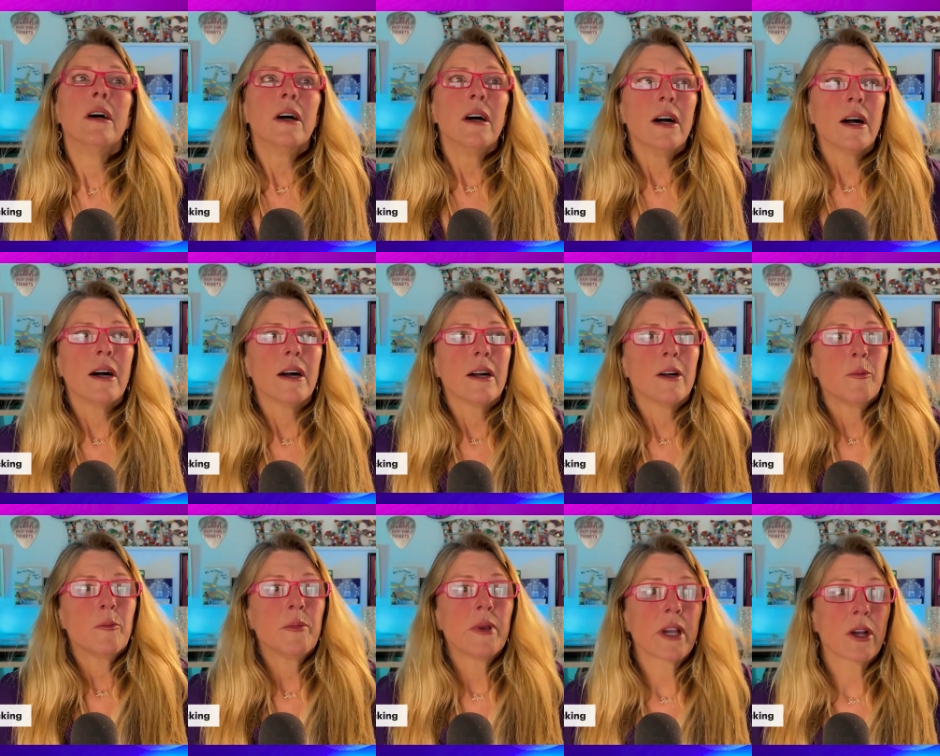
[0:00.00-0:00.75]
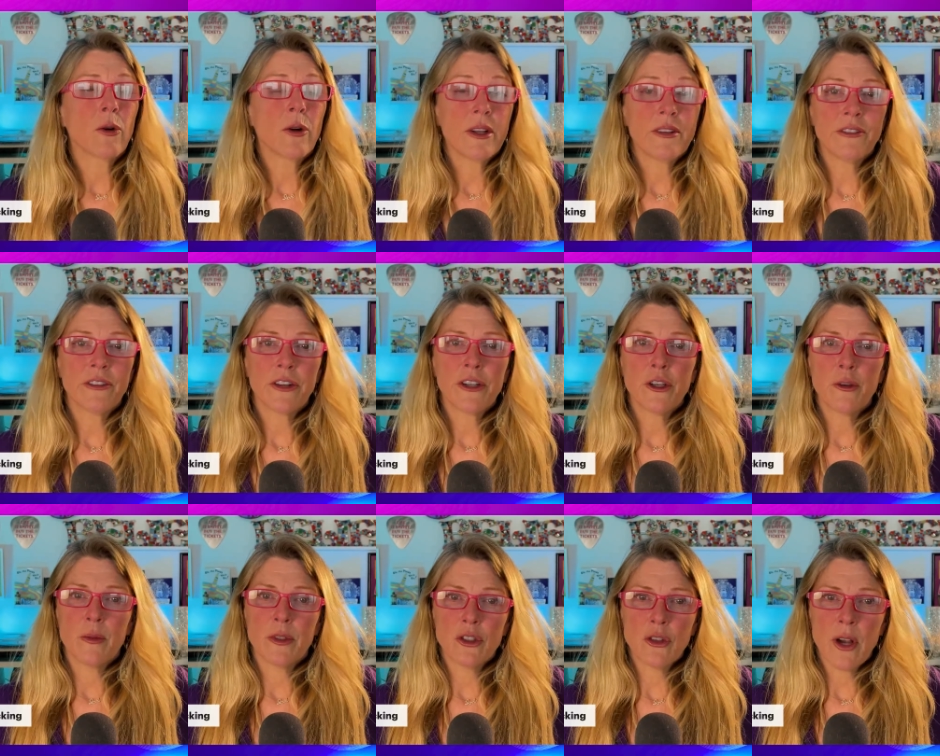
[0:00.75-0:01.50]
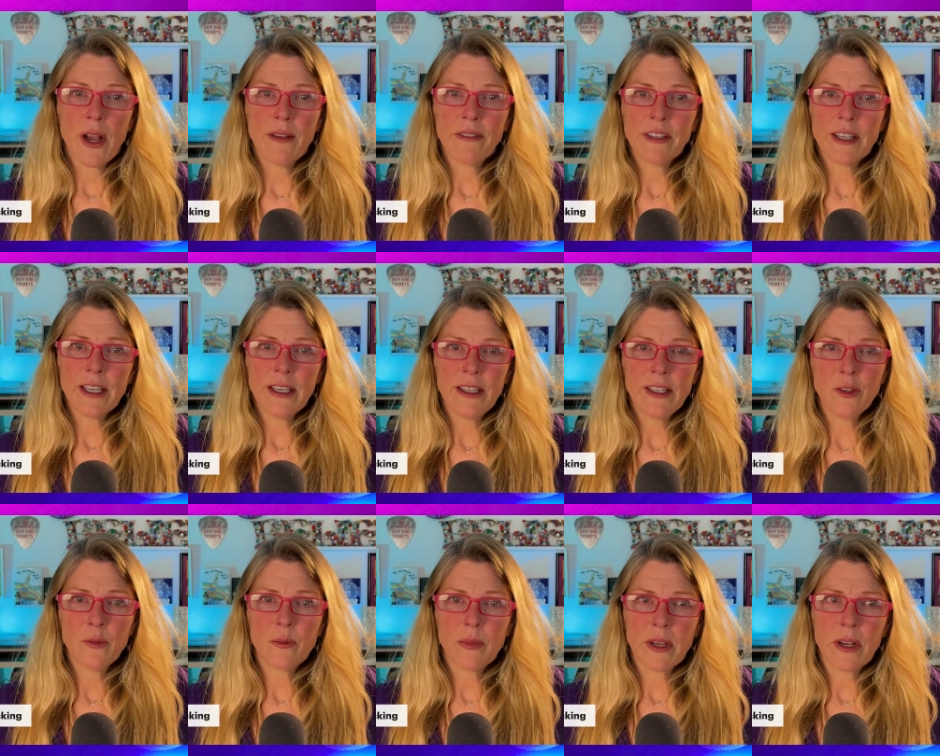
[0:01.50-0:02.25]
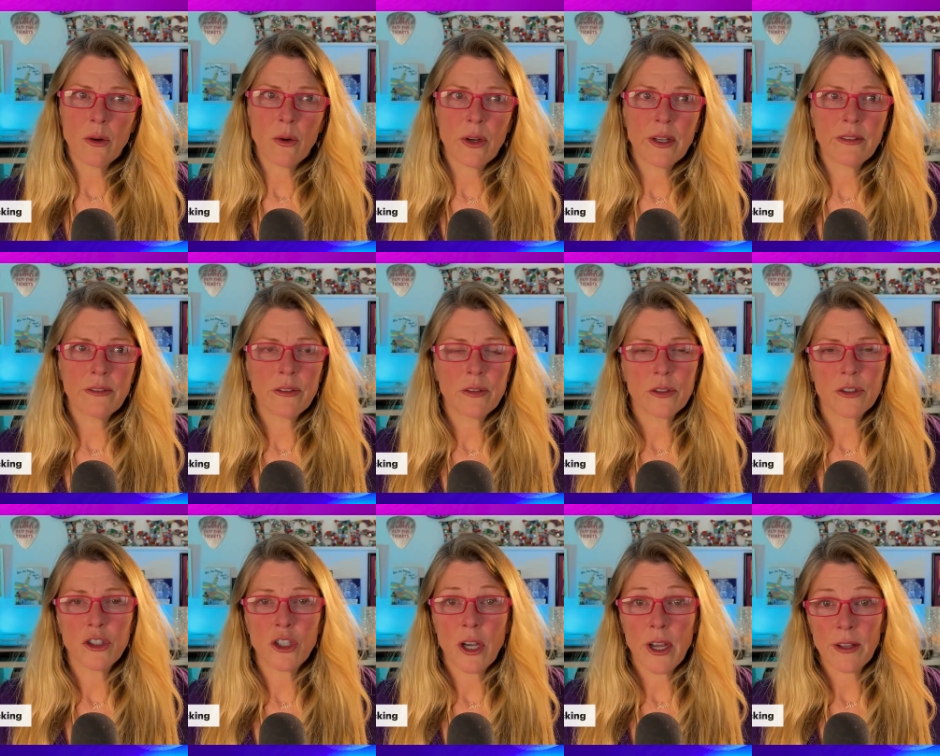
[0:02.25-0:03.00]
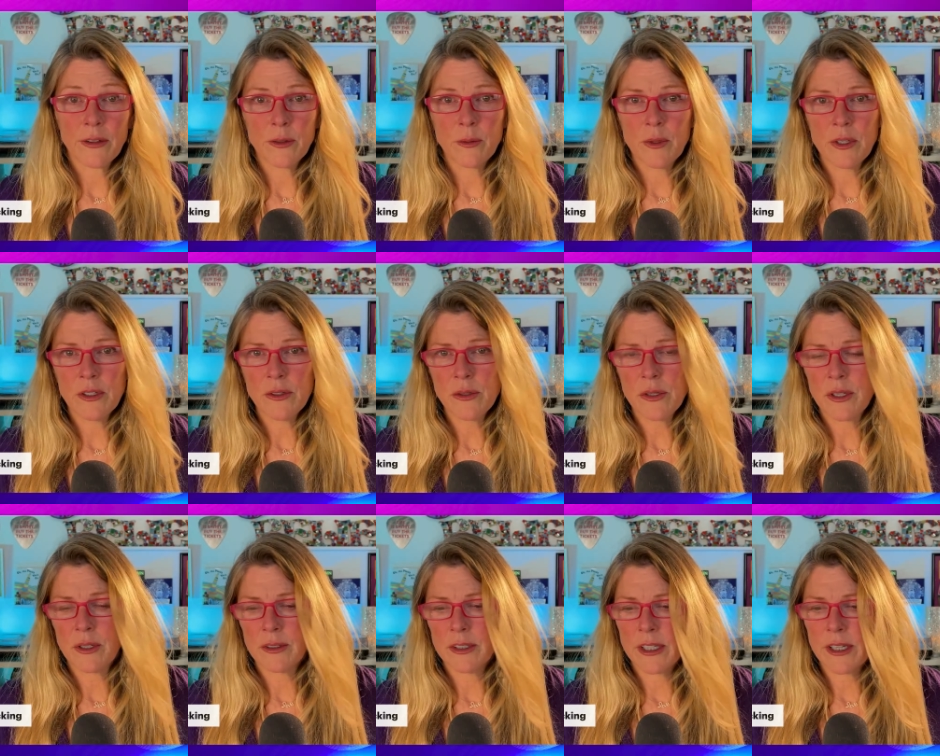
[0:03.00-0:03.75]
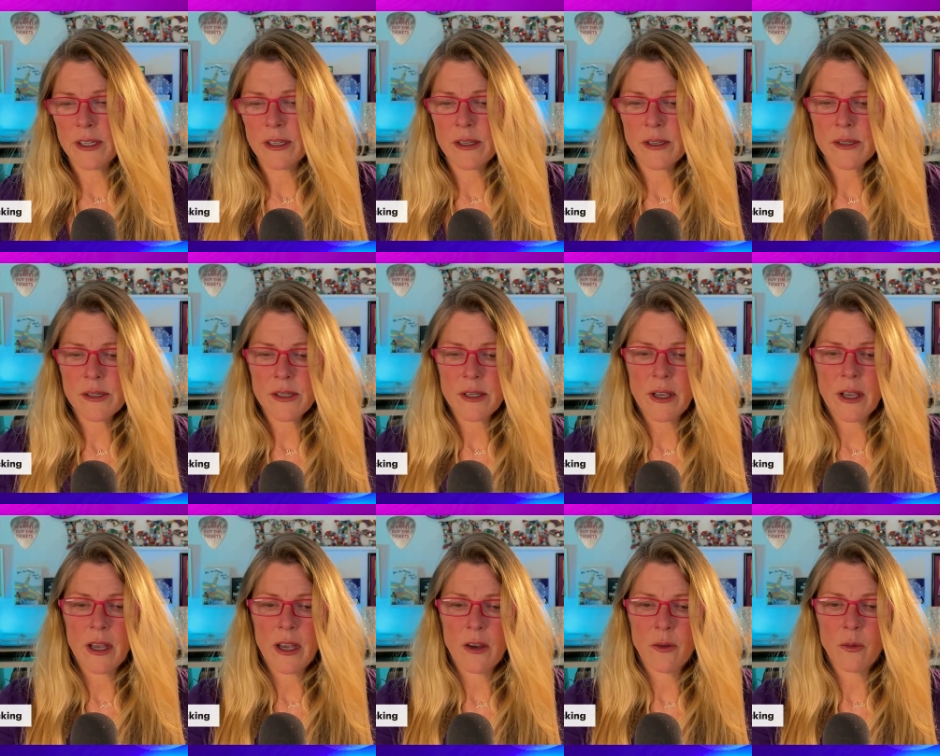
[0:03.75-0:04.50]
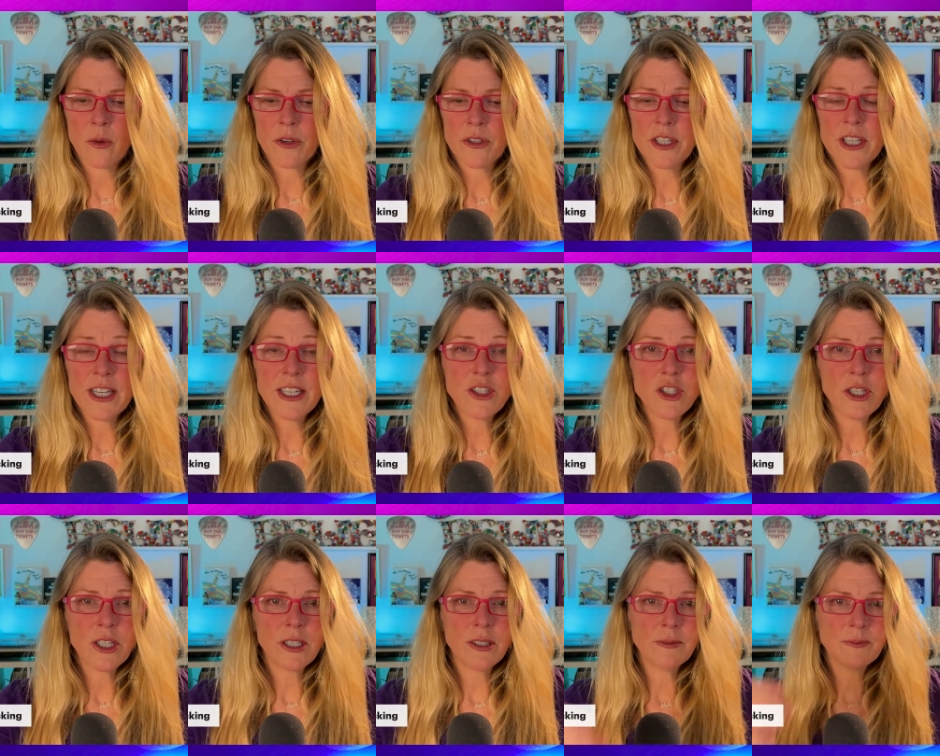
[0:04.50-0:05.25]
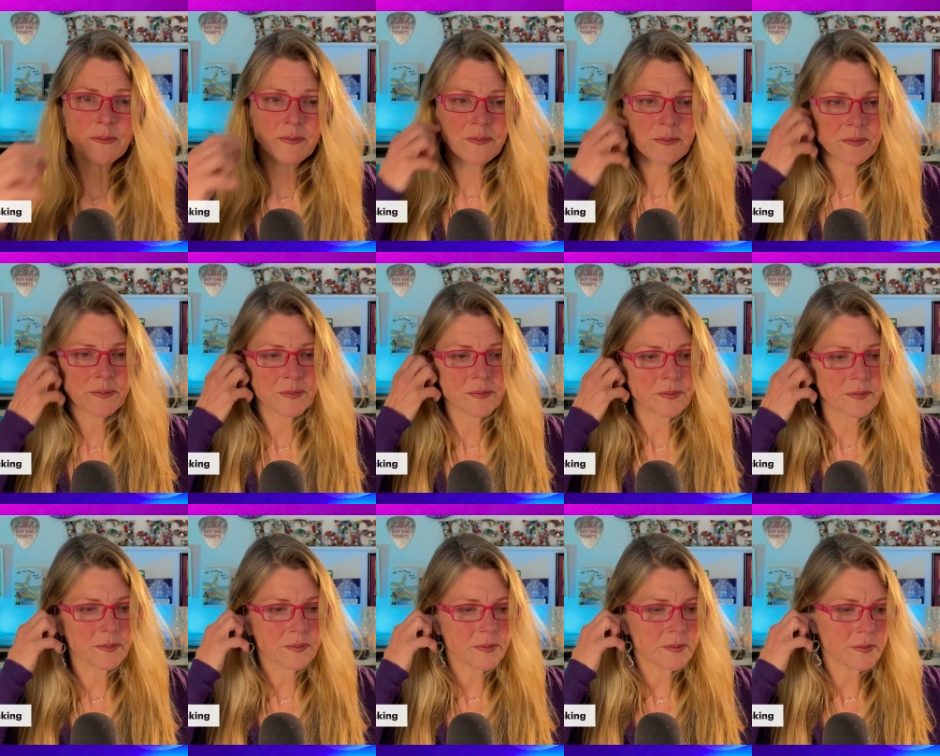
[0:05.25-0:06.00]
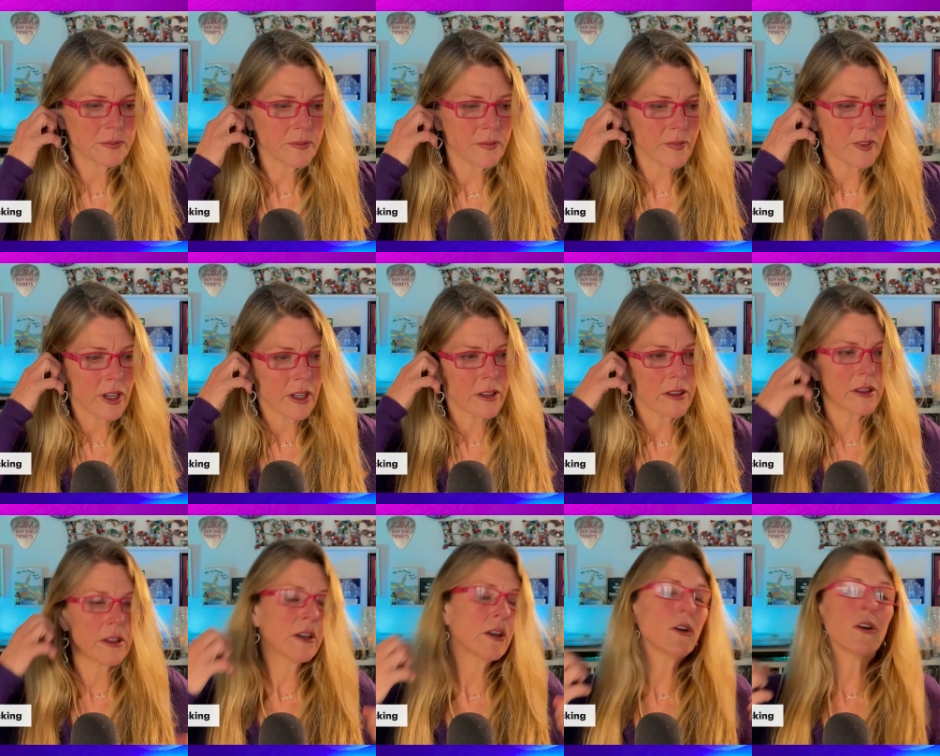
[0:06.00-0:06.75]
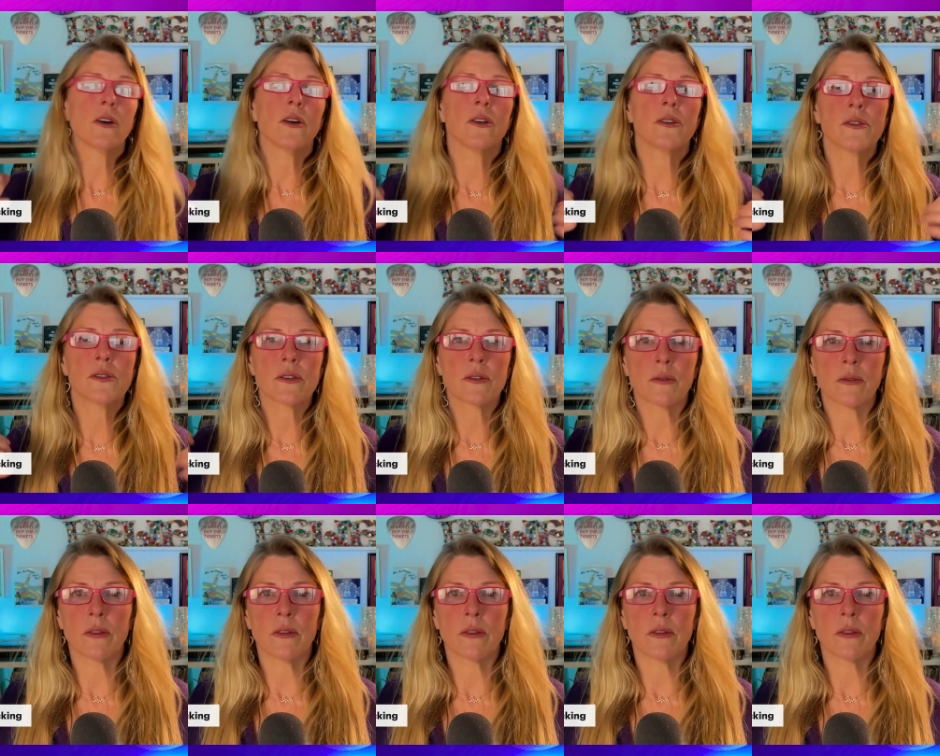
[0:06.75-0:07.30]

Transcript: Bitcoin for human trafficking and Bitcoin for child abuse is we're teaching the girls.